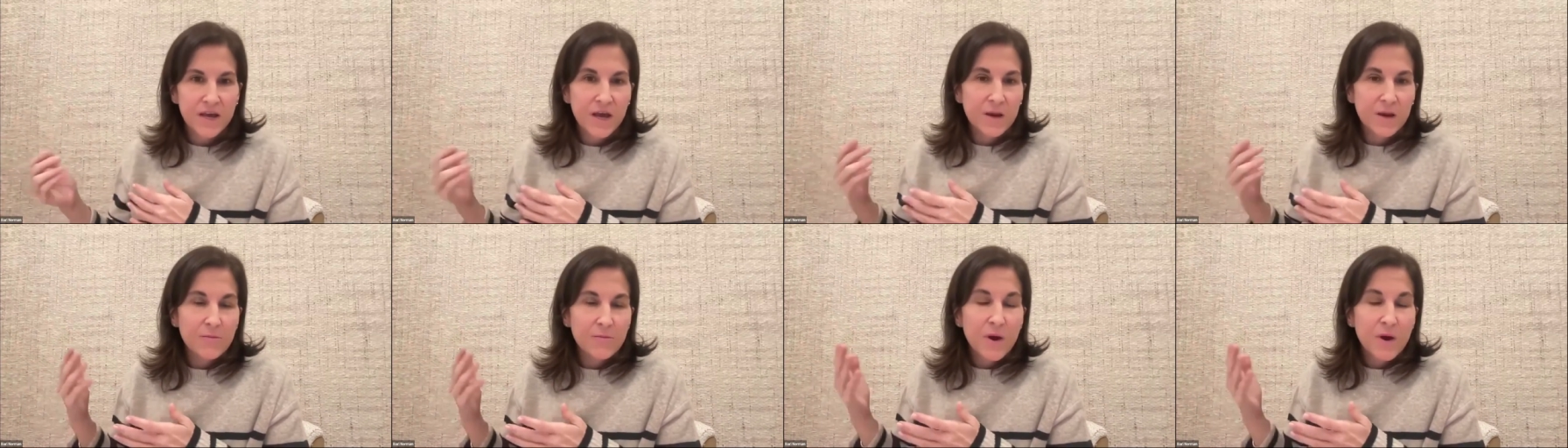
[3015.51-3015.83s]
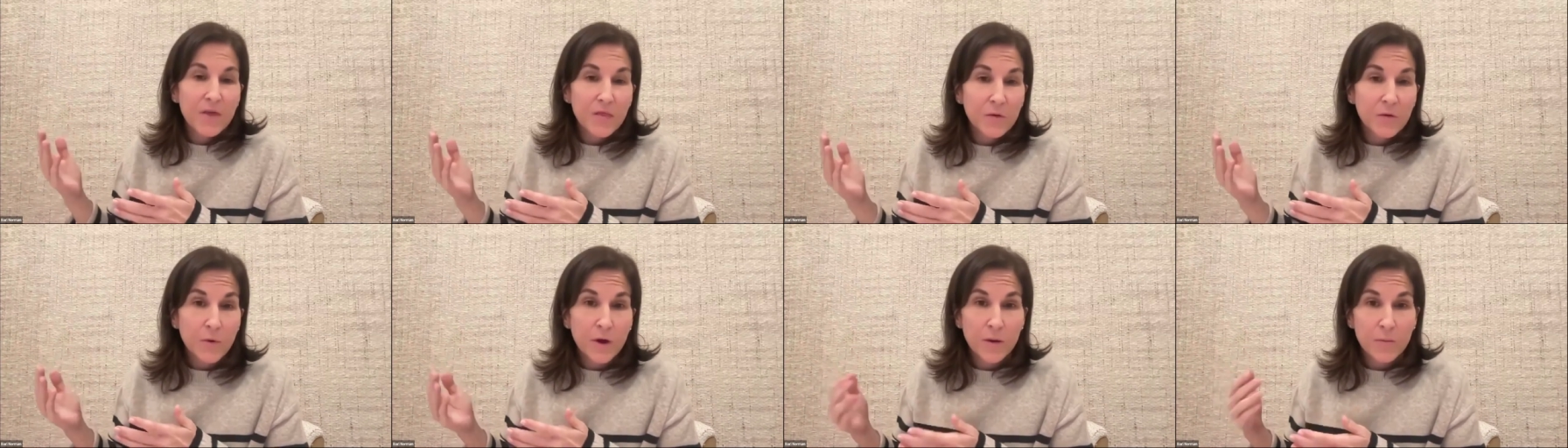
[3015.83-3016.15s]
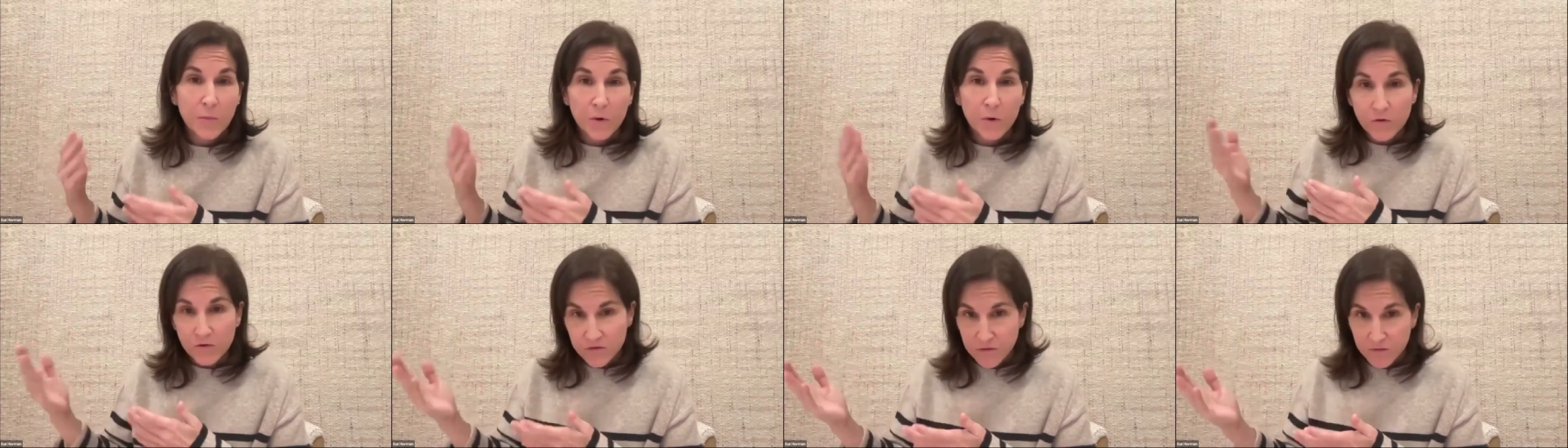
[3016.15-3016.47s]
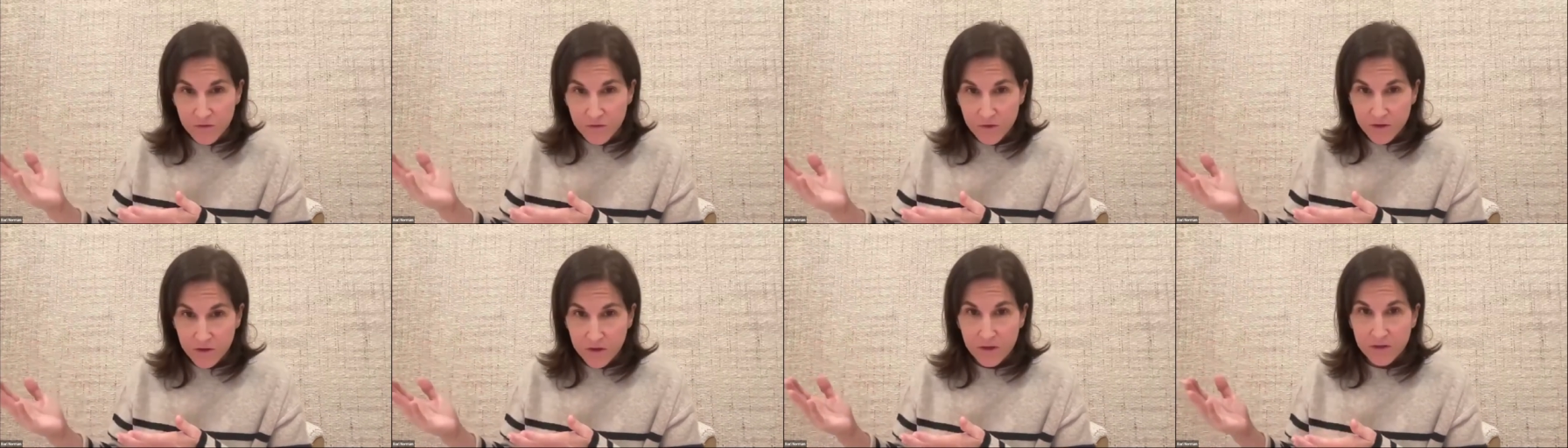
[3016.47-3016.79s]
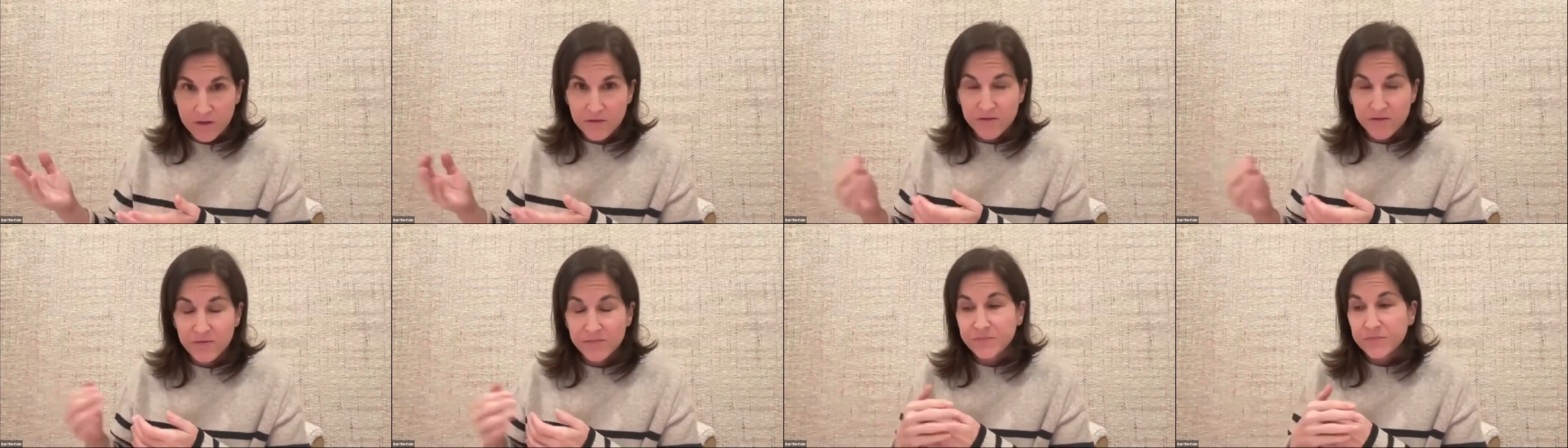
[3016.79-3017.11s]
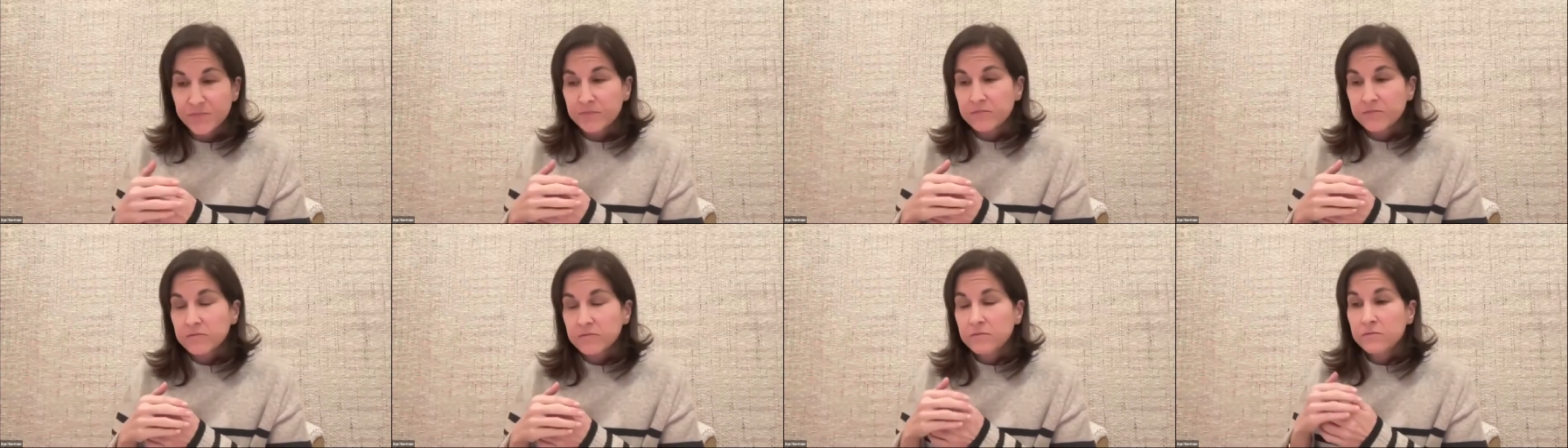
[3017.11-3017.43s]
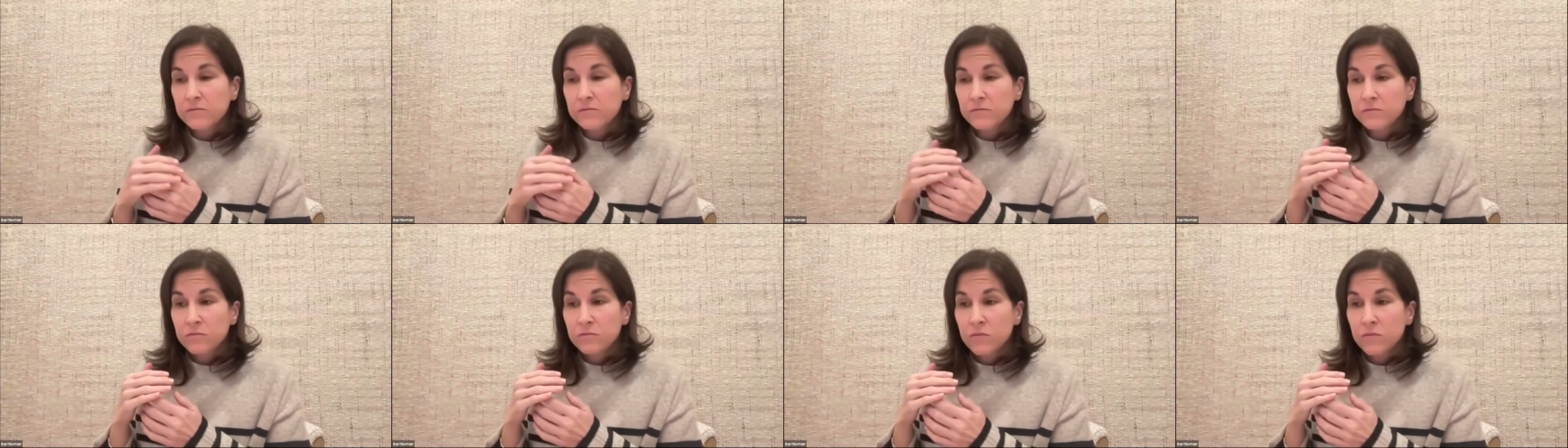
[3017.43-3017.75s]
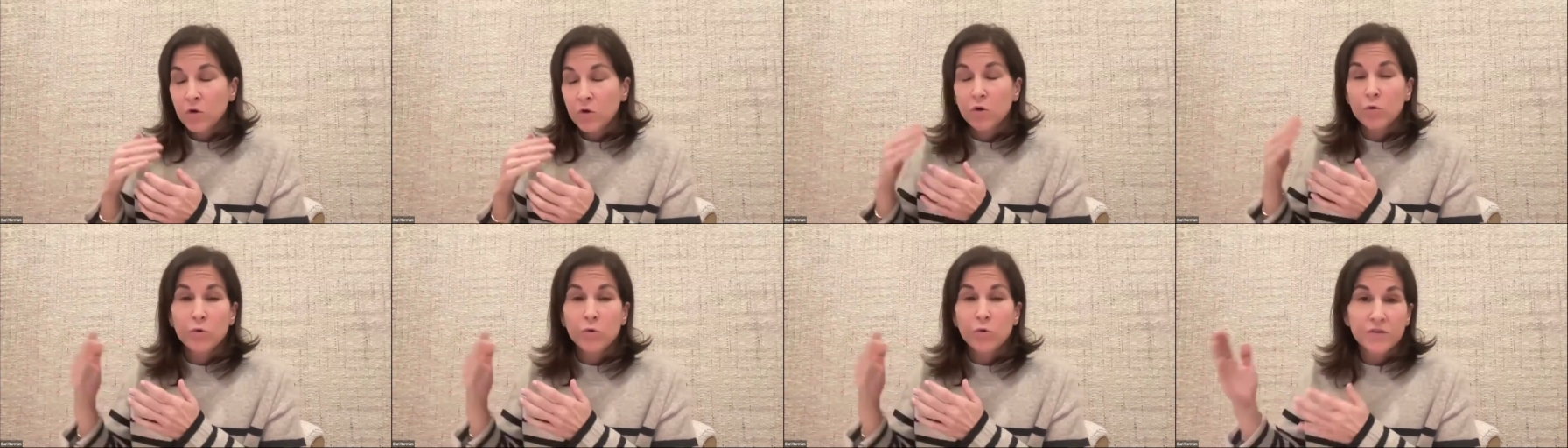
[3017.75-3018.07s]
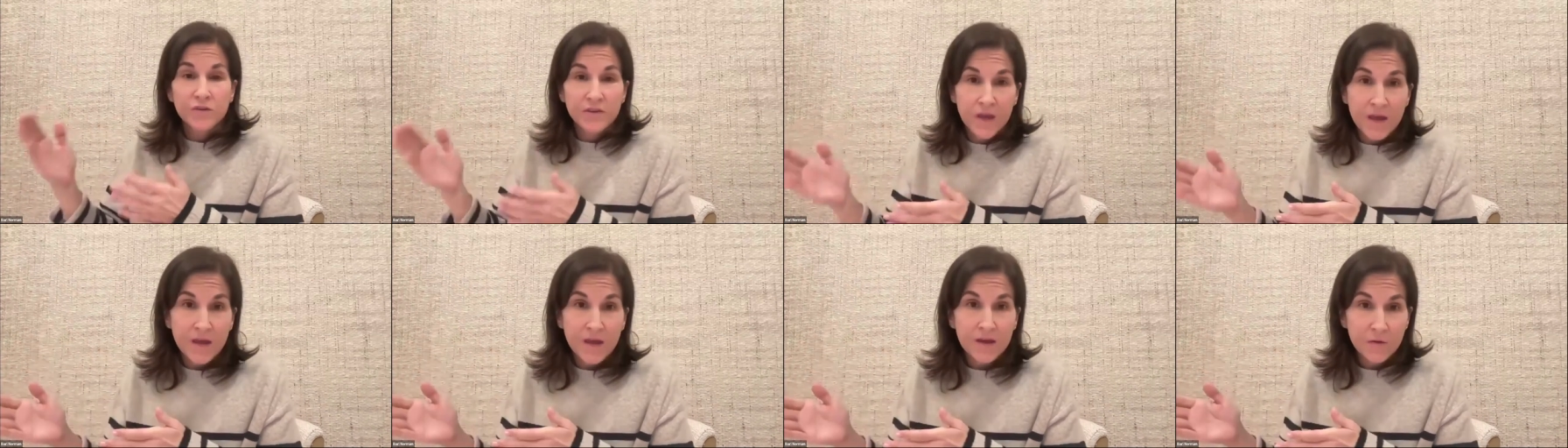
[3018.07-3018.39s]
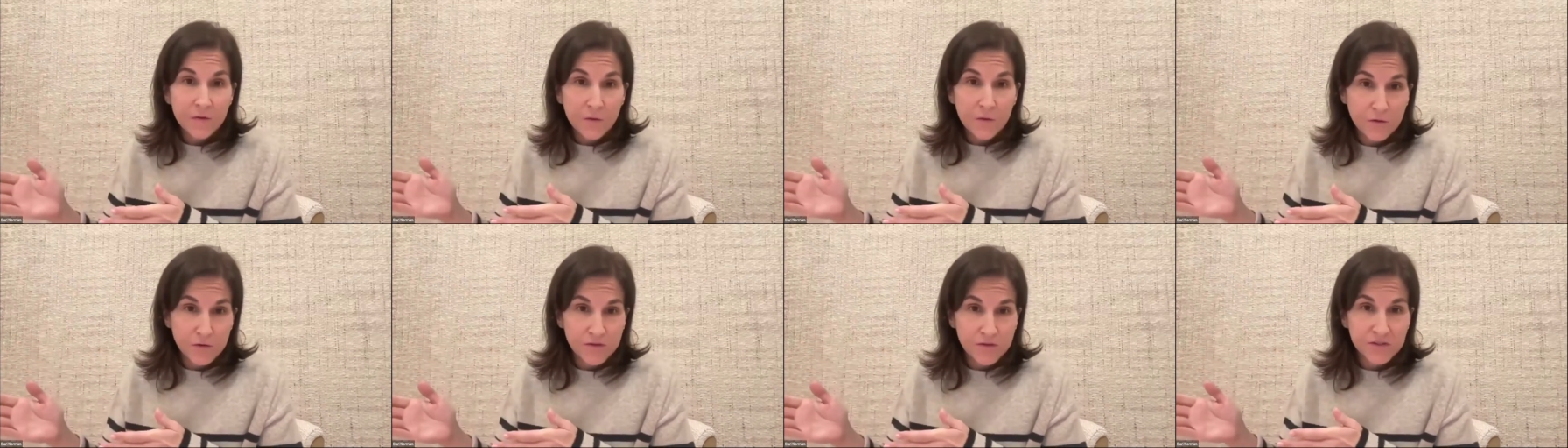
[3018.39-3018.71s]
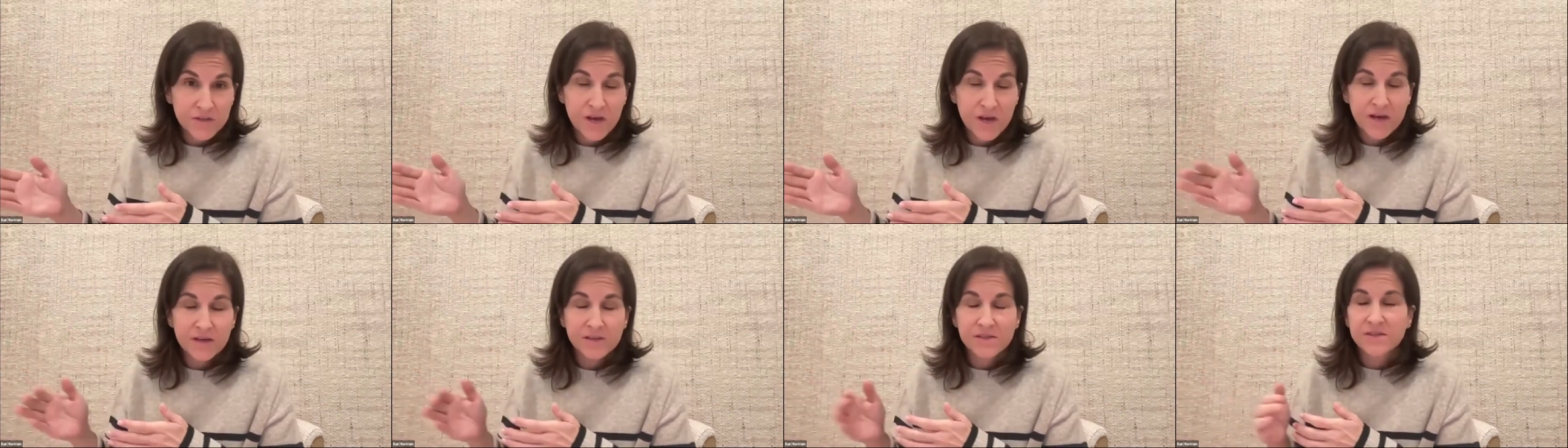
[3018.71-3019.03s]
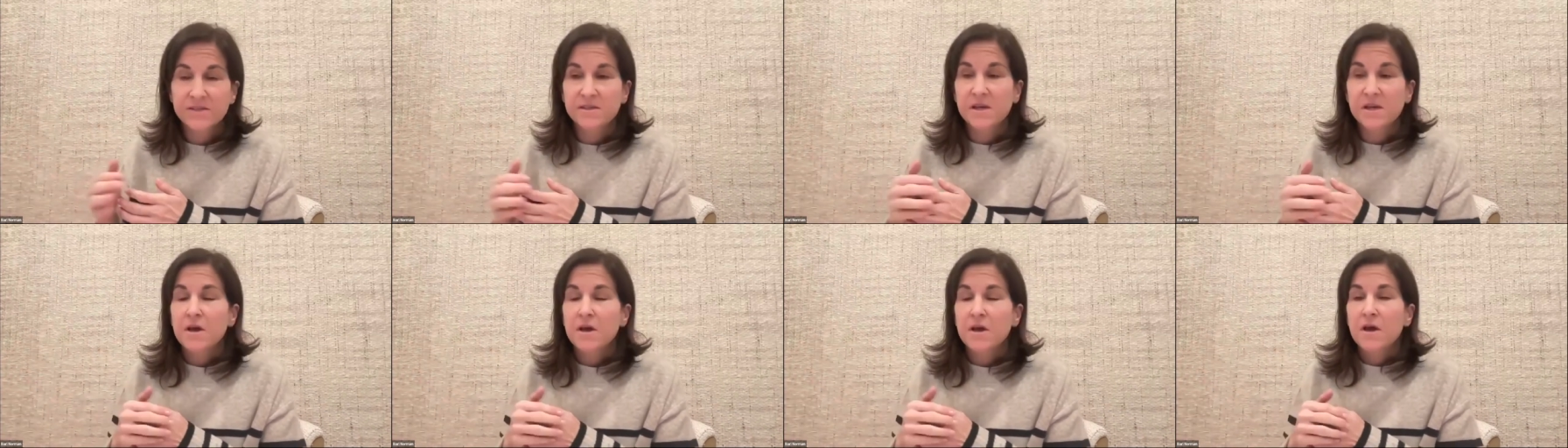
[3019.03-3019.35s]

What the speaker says: And by the way, most of the kids who will take those tests